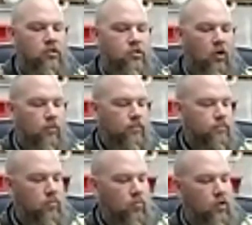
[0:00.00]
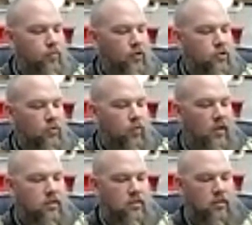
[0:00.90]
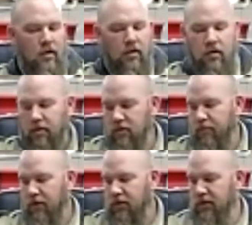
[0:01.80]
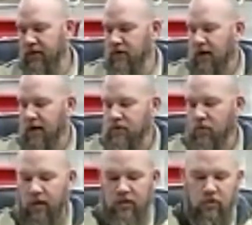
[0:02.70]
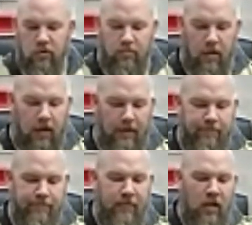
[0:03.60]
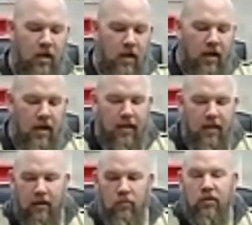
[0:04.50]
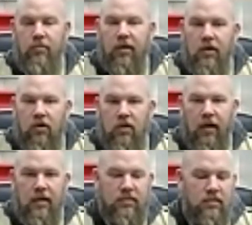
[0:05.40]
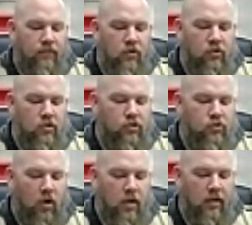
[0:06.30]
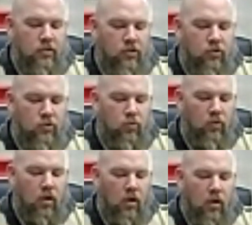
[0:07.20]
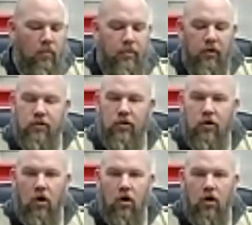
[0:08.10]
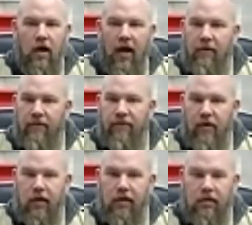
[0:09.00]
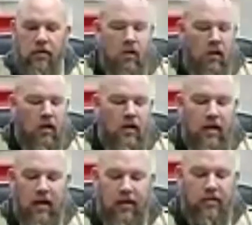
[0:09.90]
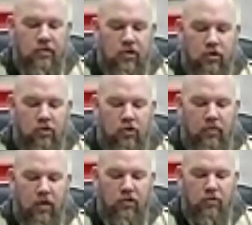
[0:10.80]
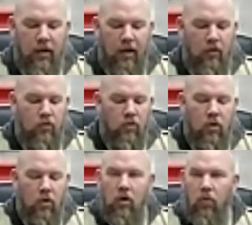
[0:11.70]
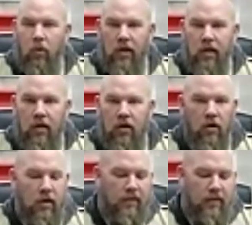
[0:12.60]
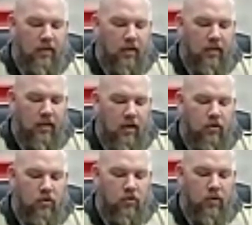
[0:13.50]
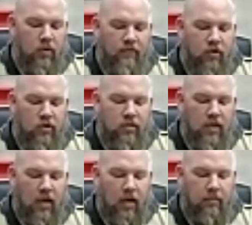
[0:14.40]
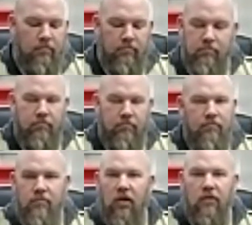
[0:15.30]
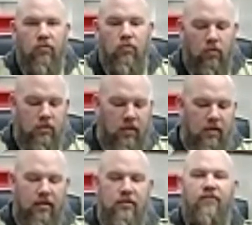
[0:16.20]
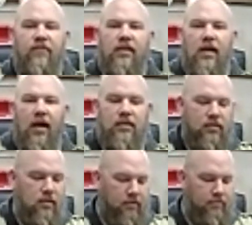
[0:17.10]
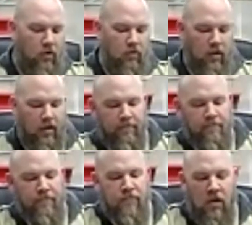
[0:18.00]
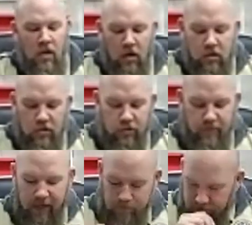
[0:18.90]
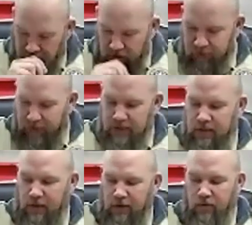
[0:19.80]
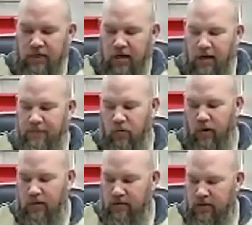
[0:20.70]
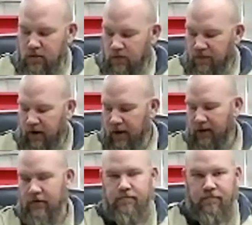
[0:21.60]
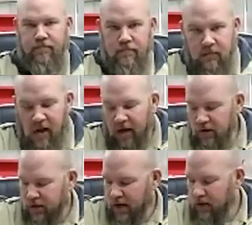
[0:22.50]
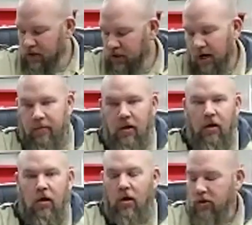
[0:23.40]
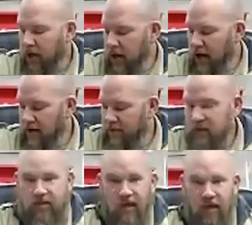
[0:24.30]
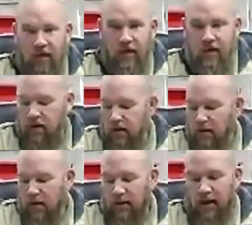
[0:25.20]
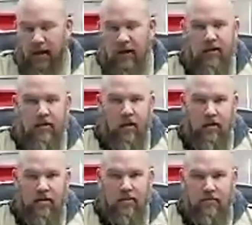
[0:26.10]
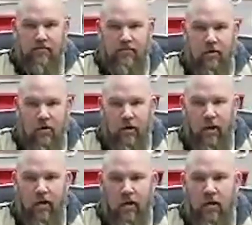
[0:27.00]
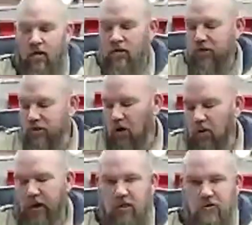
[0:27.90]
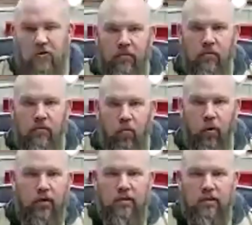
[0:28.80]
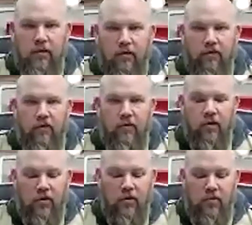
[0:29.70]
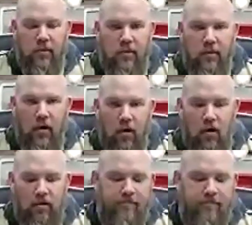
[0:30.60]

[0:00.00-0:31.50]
So when you put your weights in there, there's a bunch of different types of weights you can buy. And again, with the beginner class, if you're just trying to build a car, have fun, not concerned too much about winning or anything like that, you just want to have a good time, nothing wrong with that. That's fantastic, okay? There's basically 3 types of weights that you'll find at your scout shop. You'll have zinc, lead, and tungsten, okay? So each of them weighs different for the increment that they are.